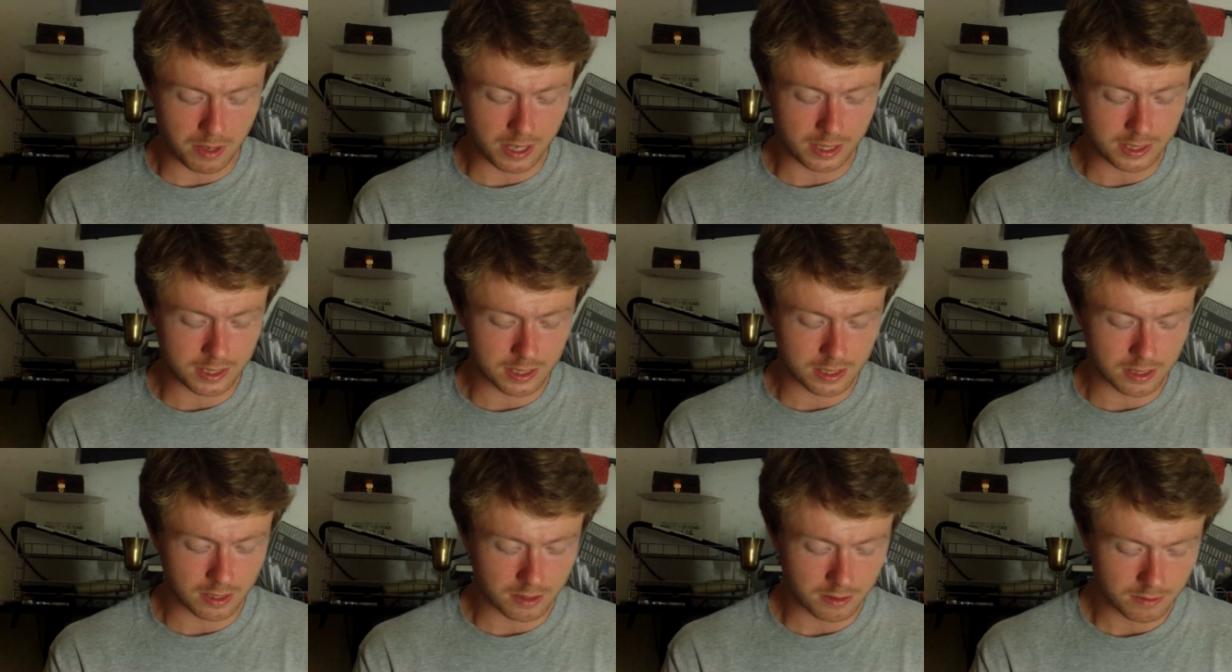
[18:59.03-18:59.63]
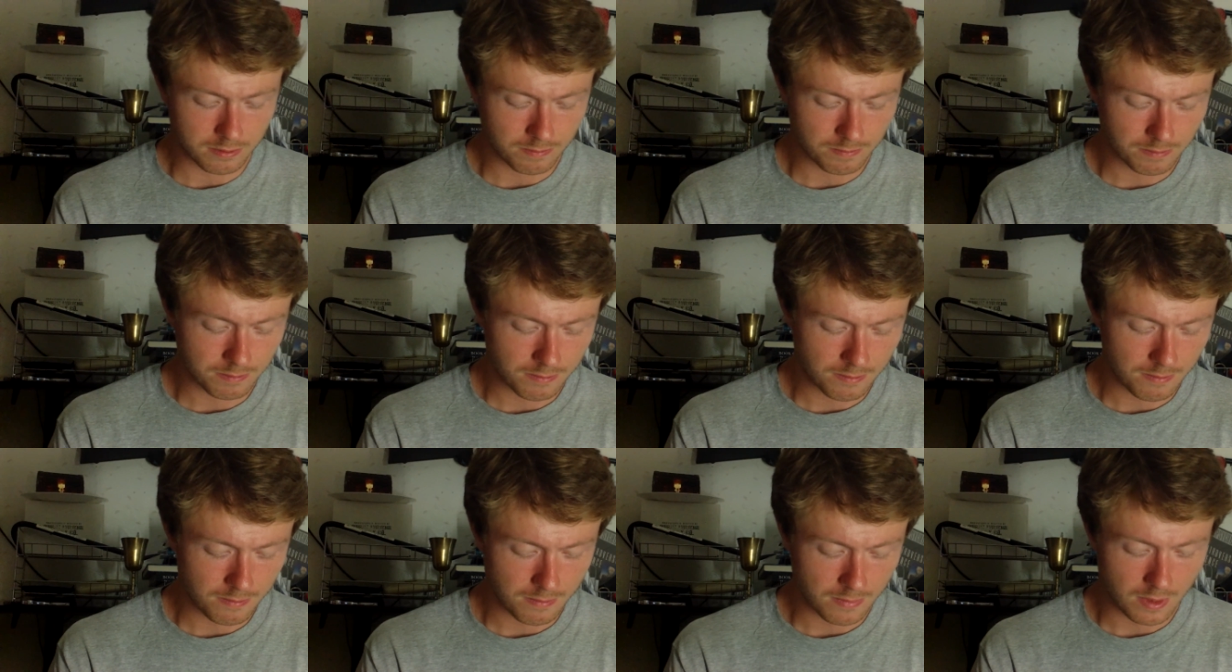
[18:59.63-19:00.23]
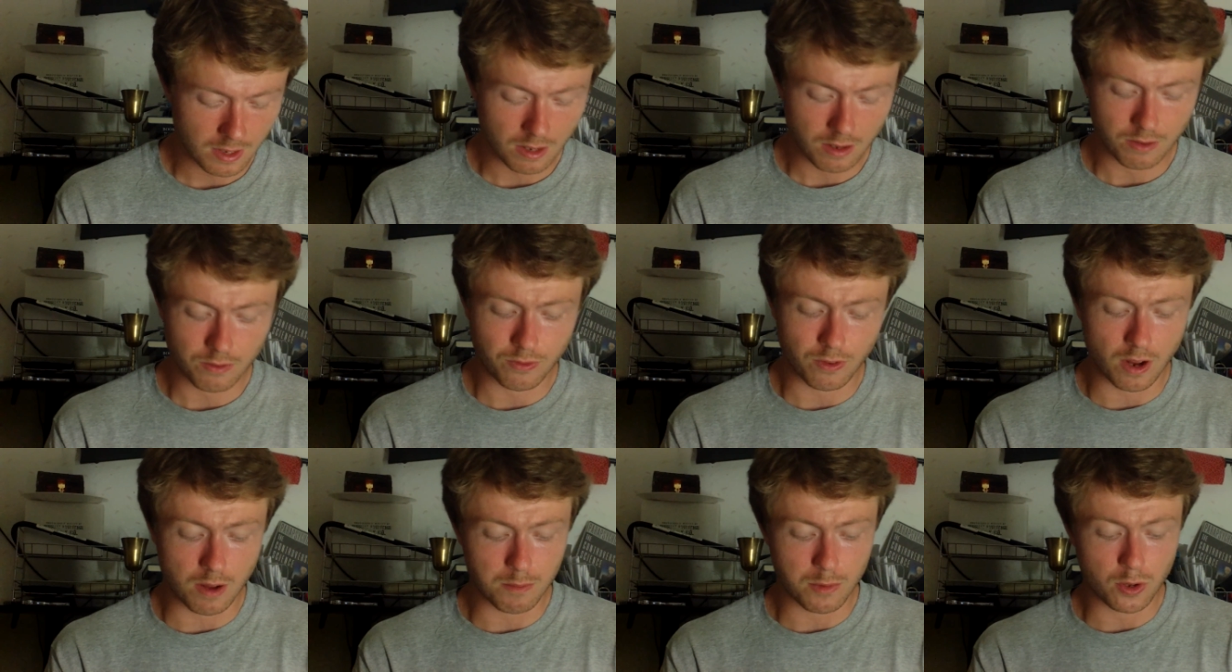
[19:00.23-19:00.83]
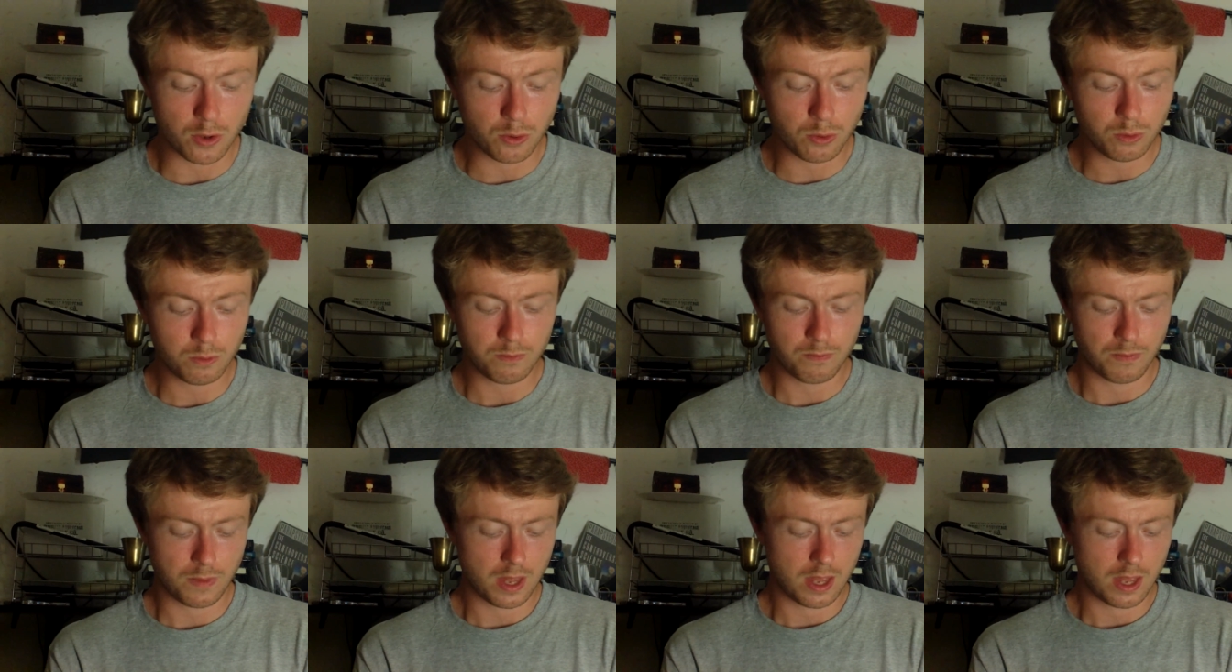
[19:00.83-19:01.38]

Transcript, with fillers: hits from who.